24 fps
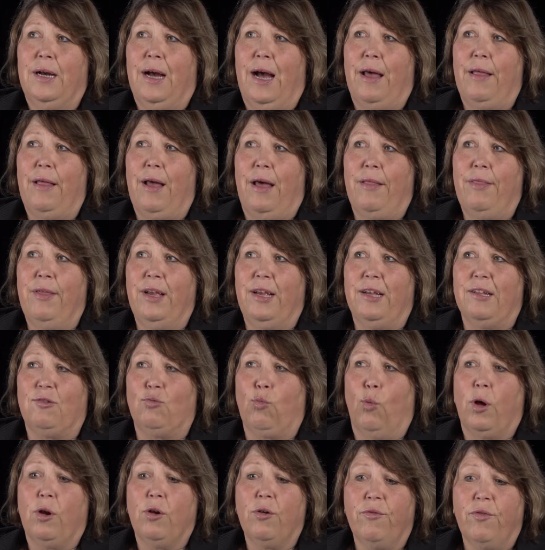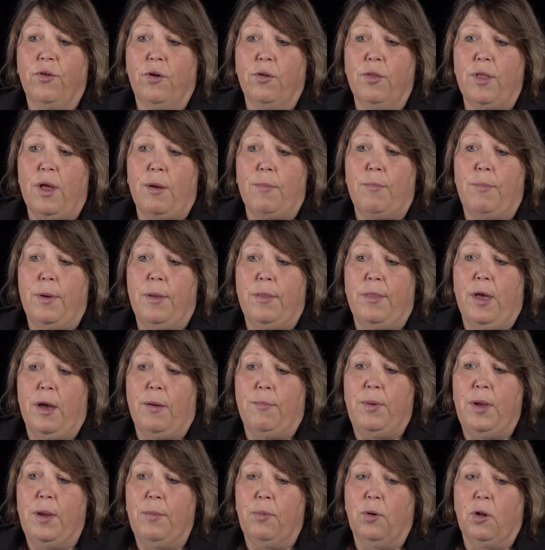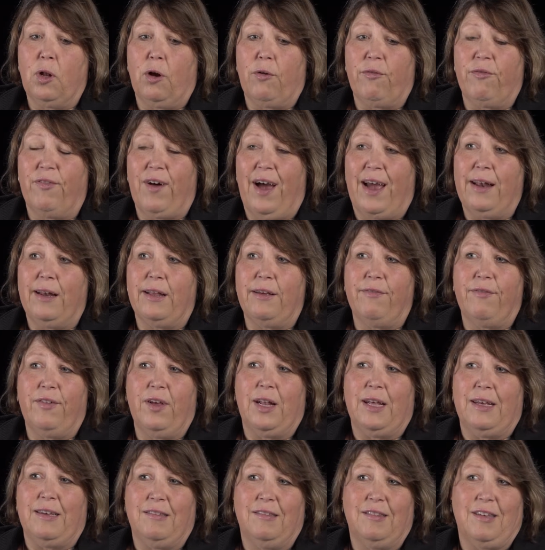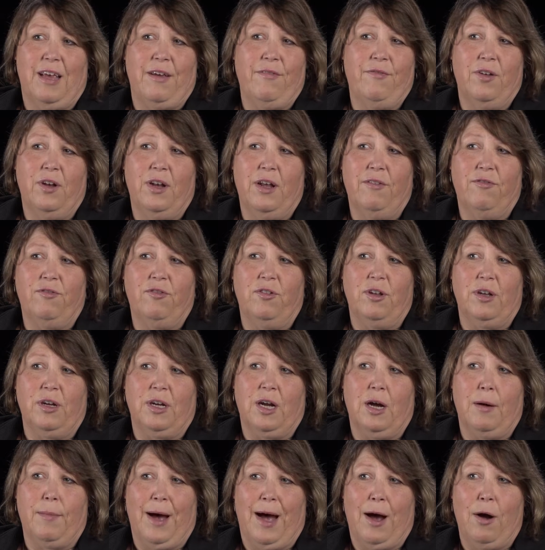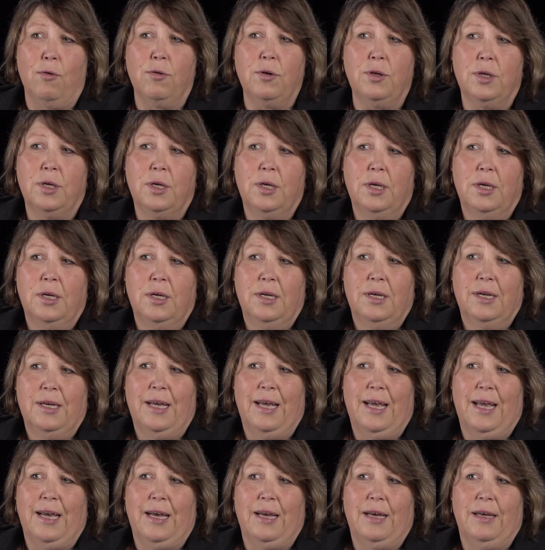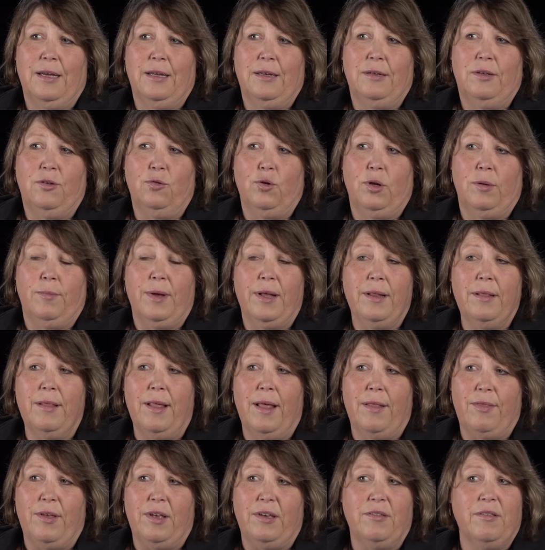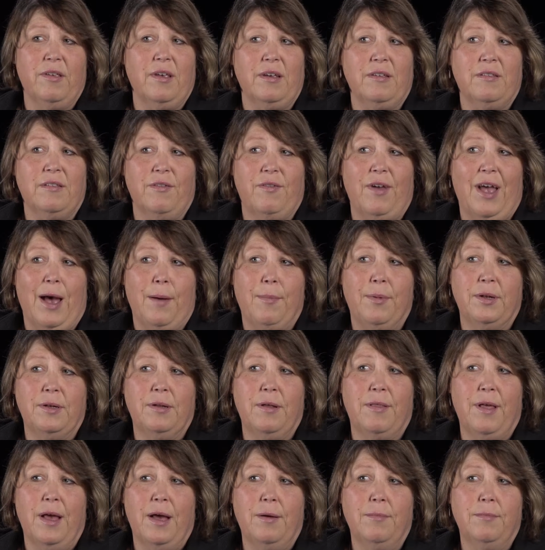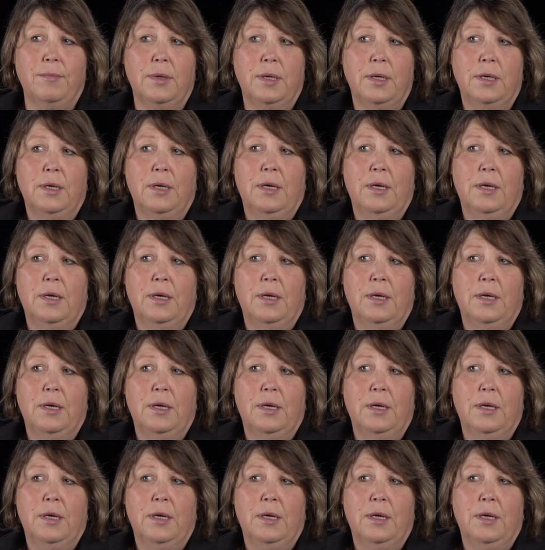I, I think it's wonderful that that people are finally feeling safe enough to come out and to admit that these things have happened to them,